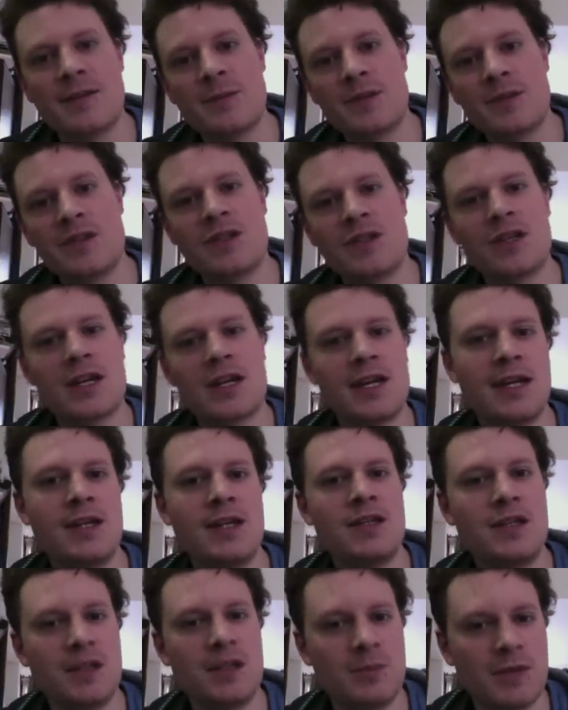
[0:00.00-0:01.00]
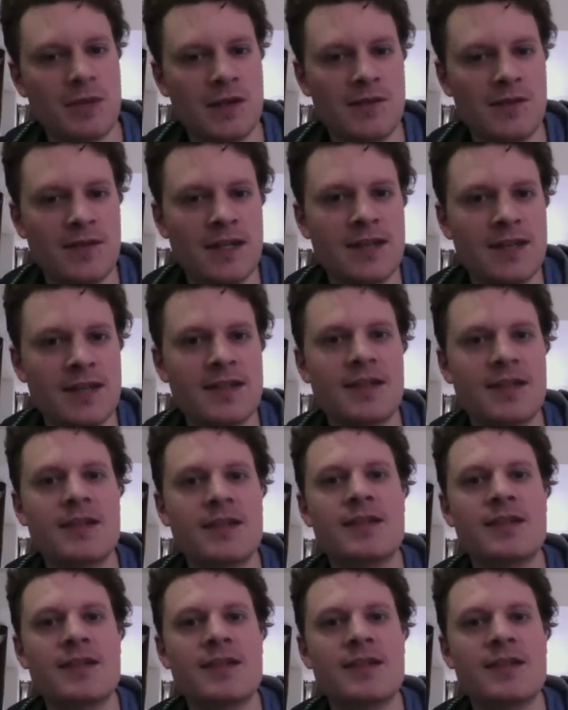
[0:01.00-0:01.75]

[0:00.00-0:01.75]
I'm changing my visa.